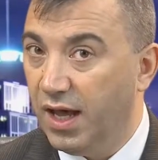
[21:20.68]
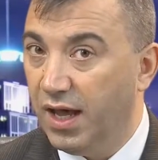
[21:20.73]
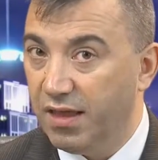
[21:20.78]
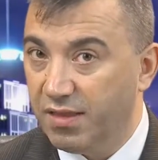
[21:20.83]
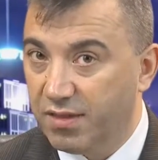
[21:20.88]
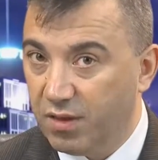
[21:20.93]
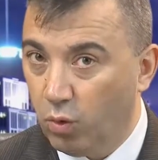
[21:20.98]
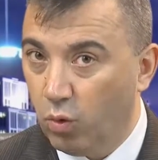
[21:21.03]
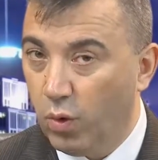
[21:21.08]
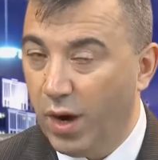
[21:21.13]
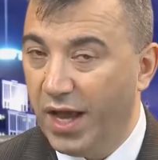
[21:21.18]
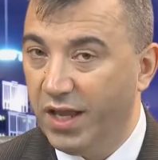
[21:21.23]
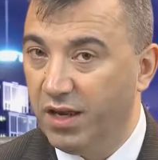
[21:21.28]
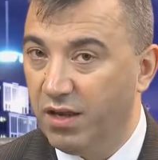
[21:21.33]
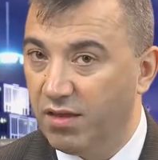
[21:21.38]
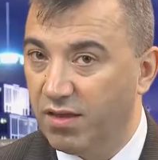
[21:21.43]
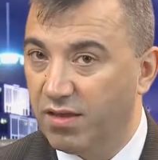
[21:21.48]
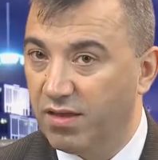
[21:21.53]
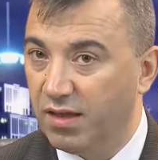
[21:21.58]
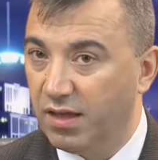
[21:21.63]
It's a wait
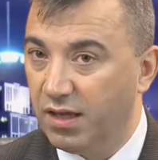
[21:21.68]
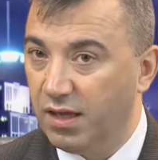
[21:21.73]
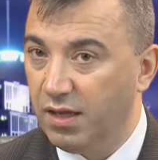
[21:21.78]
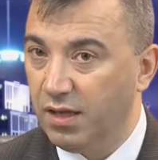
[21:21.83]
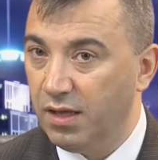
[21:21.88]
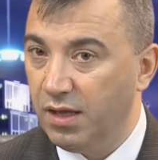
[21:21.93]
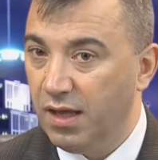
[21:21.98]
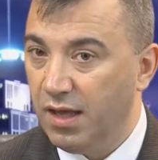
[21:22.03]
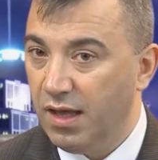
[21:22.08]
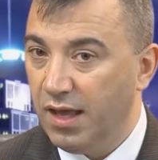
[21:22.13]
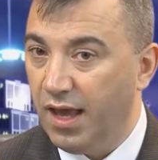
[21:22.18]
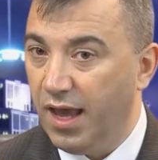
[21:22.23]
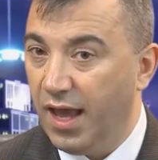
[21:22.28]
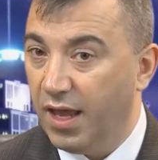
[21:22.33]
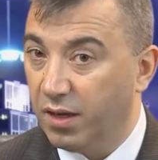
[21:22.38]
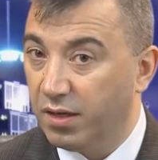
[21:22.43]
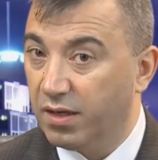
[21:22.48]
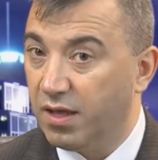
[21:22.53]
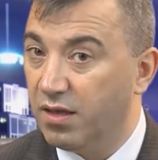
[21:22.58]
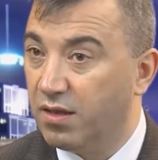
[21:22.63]
and see,
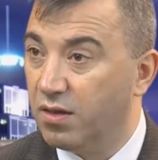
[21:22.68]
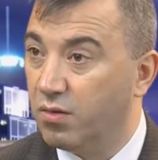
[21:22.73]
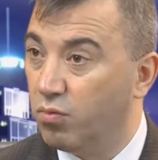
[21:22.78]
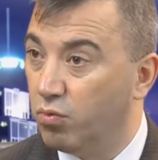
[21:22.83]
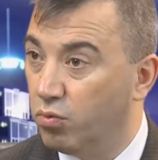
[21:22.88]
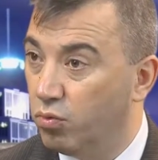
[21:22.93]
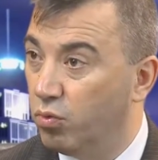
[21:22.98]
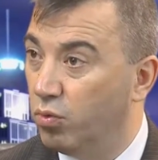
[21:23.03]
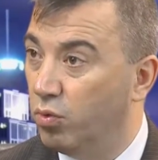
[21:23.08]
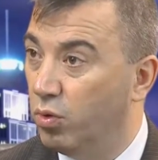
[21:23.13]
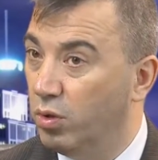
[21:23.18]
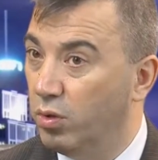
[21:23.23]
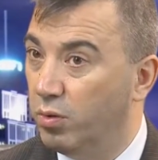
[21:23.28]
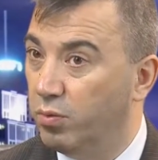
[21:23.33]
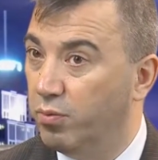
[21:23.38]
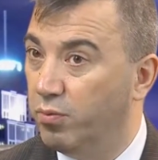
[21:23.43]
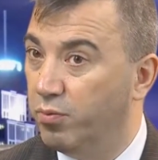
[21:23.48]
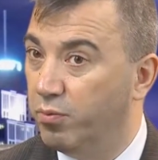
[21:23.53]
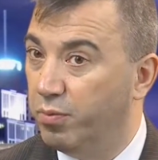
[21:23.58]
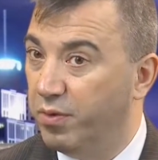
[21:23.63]
and I guess we'll
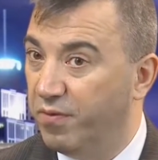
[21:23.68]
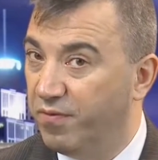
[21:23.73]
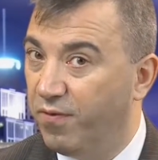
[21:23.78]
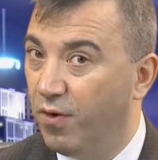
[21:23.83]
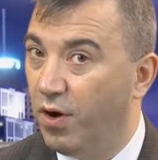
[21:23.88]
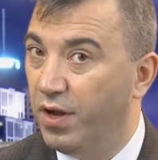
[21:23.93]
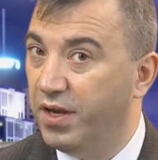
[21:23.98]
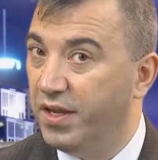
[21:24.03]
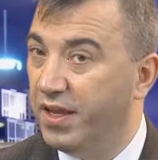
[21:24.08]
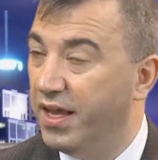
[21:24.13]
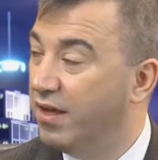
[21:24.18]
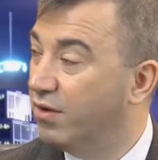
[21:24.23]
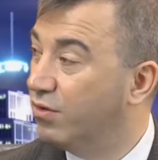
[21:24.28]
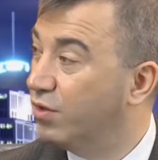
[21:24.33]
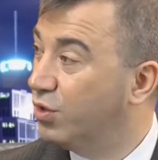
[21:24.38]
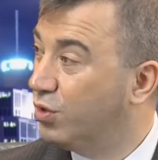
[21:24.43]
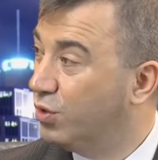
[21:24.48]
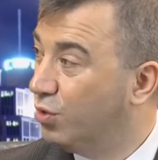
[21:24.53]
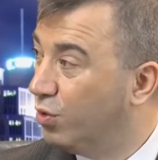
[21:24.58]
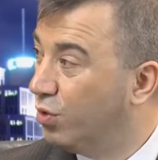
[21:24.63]
be finding out
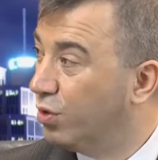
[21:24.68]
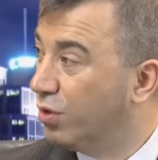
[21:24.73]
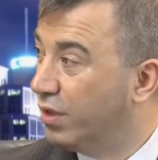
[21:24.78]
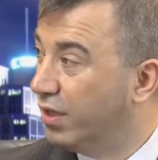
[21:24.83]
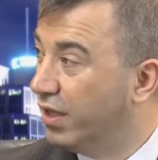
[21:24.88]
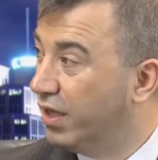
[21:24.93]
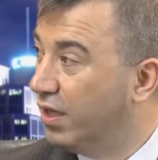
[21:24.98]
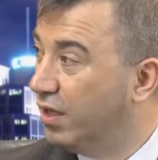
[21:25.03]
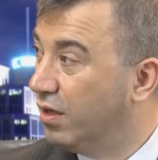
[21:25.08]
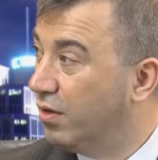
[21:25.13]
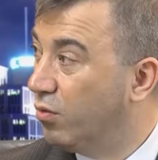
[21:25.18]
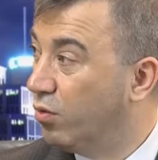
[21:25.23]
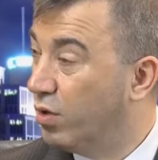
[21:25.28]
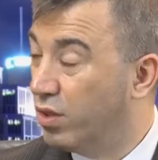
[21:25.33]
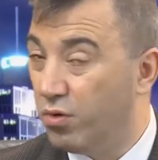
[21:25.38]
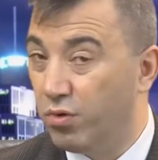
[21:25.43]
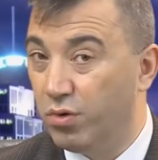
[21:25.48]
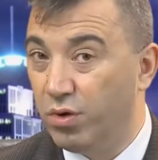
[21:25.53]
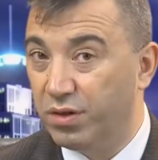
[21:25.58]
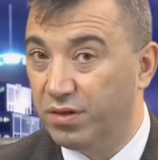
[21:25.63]
shortly
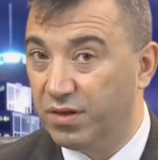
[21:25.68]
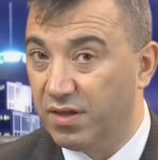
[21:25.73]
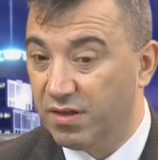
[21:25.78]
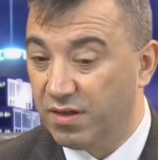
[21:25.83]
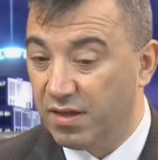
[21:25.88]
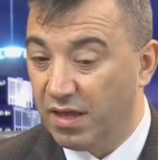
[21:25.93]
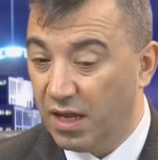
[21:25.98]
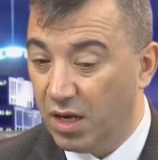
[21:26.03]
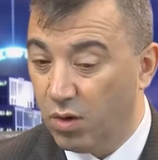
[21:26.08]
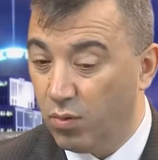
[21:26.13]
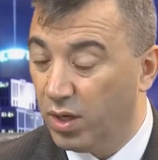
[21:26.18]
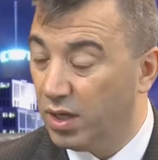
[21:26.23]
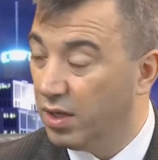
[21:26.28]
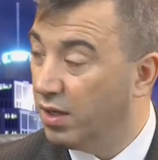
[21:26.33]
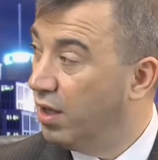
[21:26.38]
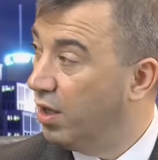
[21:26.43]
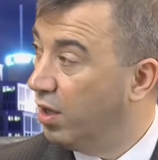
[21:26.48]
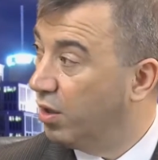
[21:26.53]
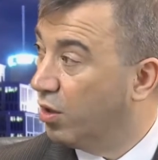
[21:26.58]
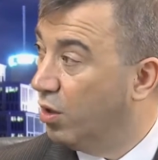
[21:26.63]
whether or not this hearing
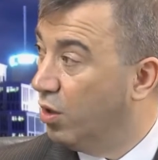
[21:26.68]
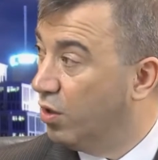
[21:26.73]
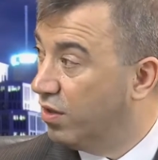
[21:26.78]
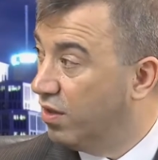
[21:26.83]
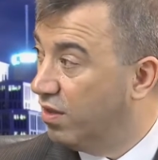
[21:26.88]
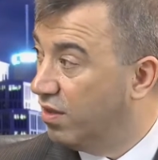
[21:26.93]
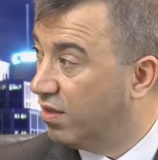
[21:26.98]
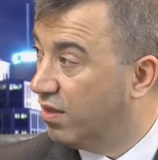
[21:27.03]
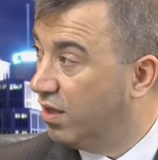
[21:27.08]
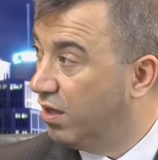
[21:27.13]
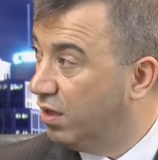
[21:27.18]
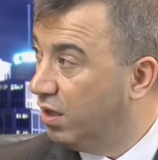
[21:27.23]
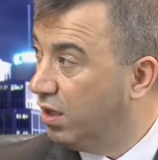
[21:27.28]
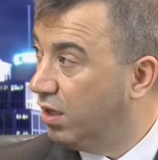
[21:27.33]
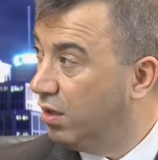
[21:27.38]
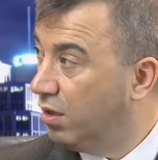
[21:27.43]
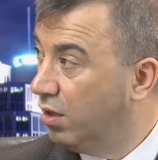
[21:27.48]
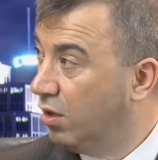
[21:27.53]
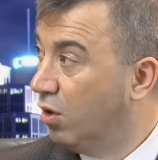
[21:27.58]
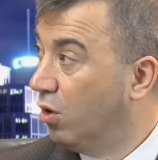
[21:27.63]
occurs in
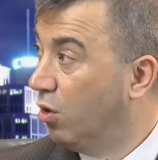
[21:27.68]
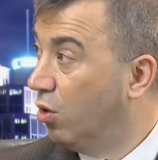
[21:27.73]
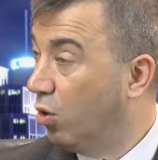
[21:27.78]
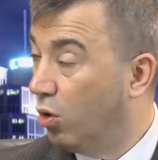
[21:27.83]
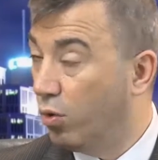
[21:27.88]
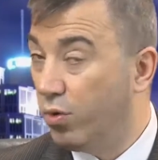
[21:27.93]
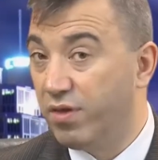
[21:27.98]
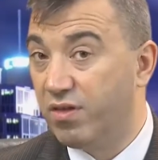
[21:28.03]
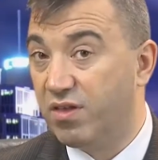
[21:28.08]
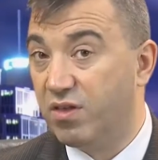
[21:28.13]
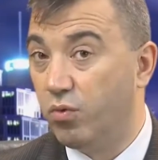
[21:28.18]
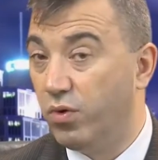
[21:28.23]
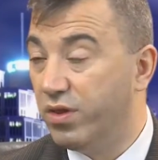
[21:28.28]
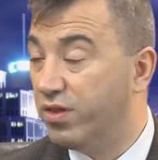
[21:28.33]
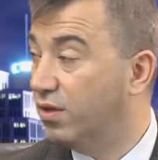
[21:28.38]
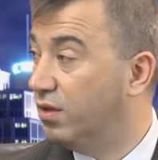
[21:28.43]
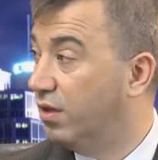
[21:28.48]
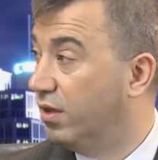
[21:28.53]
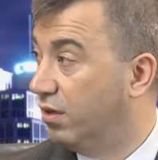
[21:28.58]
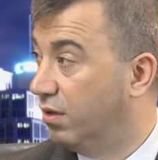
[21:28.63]
Sydney or in
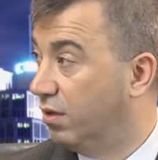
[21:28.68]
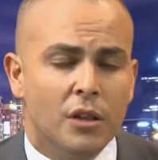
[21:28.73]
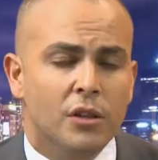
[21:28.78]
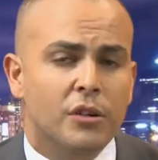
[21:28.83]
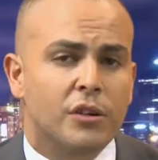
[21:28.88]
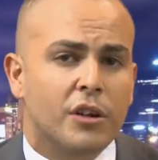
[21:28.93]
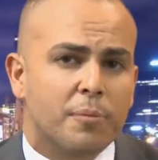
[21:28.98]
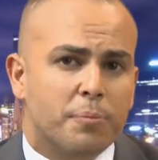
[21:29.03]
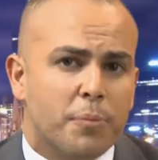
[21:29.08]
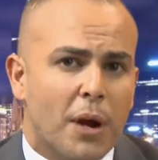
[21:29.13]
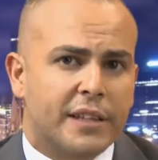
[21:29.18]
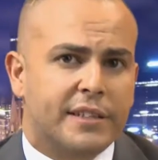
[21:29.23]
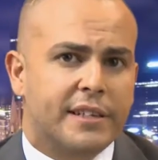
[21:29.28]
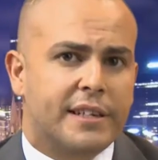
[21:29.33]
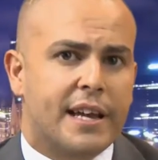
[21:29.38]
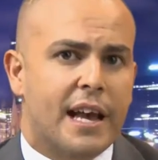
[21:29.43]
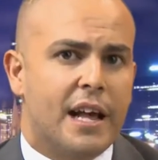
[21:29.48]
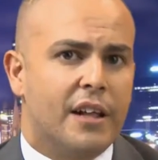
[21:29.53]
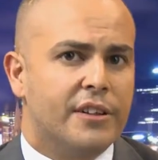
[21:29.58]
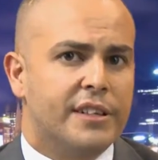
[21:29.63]
Switzerland. Look,
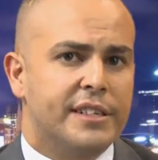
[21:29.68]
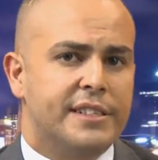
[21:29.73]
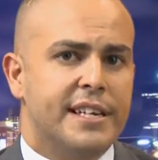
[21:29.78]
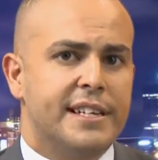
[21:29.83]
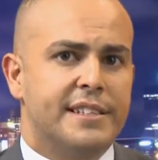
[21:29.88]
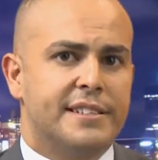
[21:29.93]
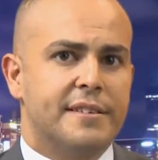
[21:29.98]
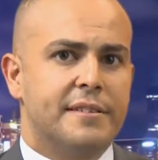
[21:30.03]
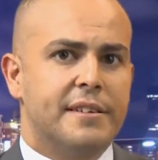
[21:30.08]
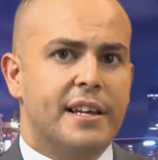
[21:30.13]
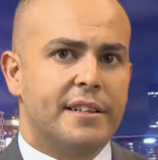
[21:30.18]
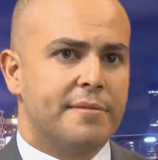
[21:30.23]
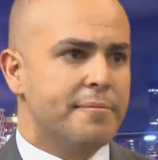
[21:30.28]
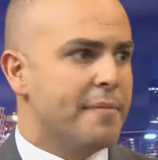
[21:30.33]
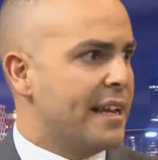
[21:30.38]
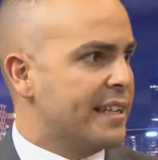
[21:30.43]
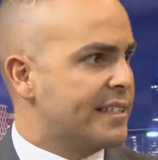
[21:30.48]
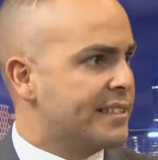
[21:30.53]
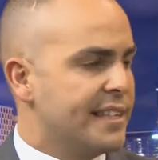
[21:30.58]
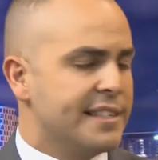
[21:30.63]
practicality sense, it
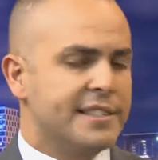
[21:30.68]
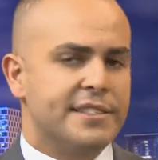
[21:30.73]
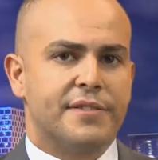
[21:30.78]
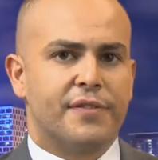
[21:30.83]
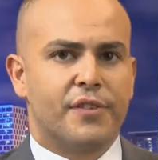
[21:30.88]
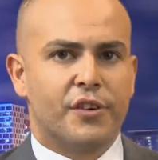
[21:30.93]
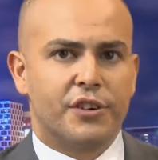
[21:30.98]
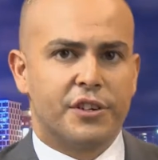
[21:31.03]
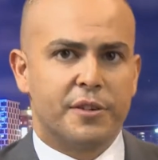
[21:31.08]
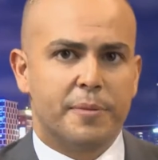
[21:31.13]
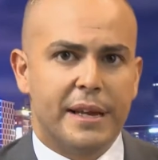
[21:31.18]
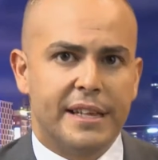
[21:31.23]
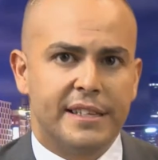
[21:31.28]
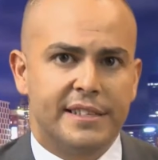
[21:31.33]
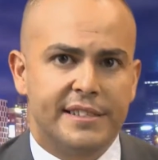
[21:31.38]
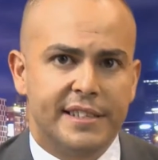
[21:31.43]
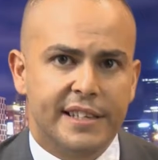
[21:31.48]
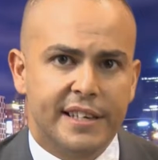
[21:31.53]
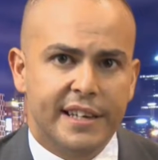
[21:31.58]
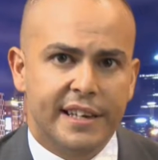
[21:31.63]
makes sense for it to be in
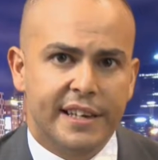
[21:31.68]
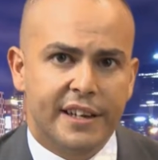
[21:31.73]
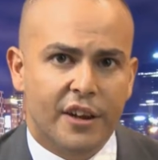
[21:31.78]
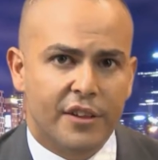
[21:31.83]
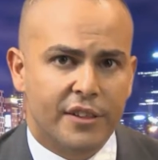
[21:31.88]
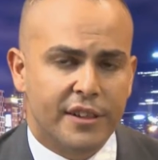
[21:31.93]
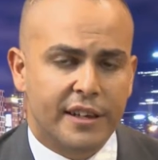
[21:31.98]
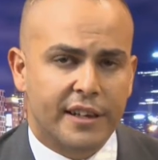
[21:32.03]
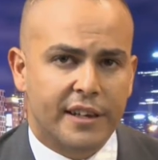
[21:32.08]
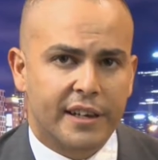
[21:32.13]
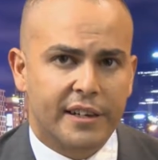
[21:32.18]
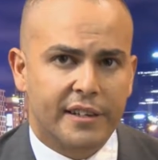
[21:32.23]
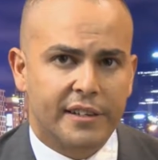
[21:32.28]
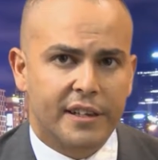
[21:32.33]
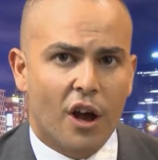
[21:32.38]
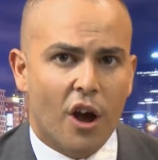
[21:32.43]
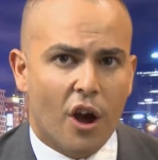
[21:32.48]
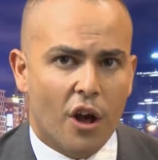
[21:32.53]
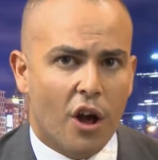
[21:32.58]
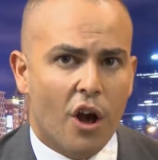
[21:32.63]
Sydney, and I
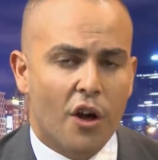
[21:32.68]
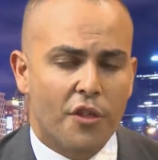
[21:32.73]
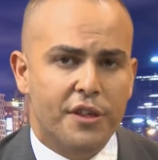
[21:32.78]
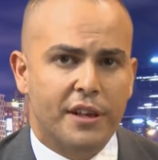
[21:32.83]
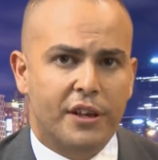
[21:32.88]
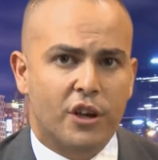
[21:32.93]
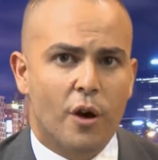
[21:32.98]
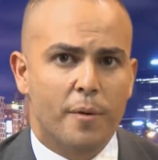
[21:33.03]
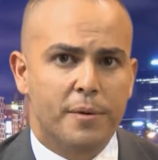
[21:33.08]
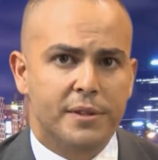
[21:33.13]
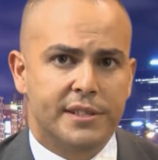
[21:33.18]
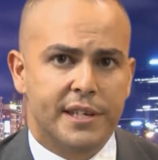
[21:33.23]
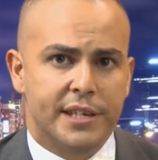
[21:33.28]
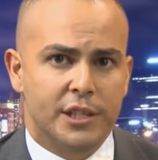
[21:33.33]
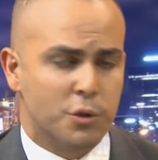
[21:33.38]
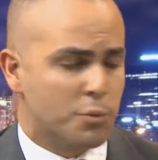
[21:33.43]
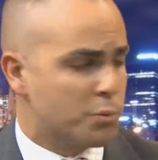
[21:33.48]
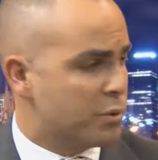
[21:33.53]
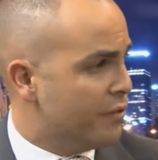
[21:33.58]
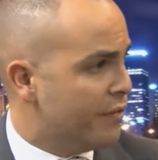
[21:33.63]
think common
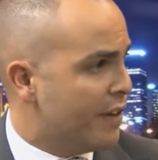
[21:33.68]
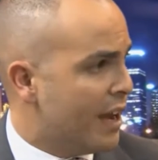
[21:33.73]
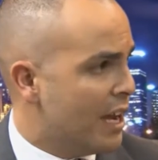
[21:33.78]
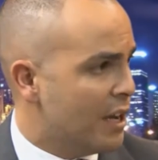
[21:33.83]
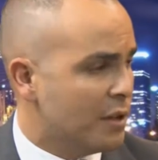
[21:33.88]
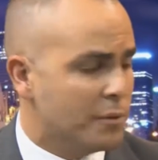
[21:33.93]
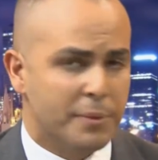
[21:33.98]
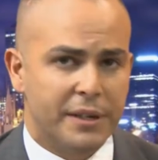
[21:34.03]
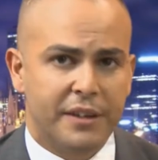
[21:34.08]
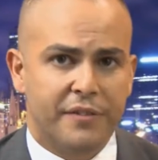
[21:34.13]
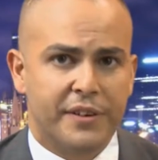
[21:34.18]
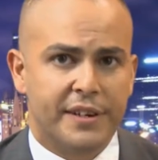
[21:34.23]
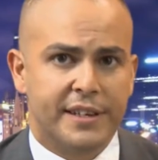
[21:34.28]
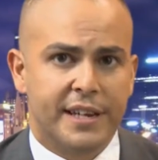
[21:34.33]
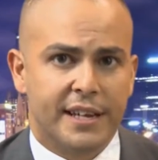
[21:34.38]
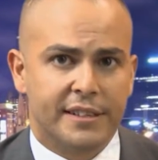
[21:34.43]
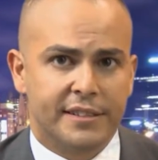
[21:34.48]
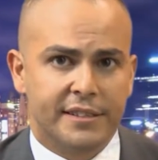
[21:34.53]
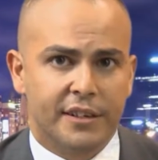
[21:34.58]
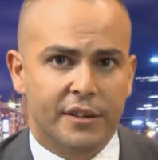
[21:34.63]
sense will prevail. But if it
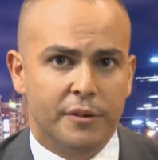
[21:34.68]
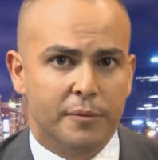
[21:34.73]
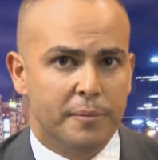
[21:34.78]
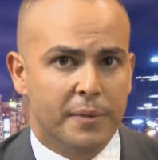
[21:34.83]
doesn't,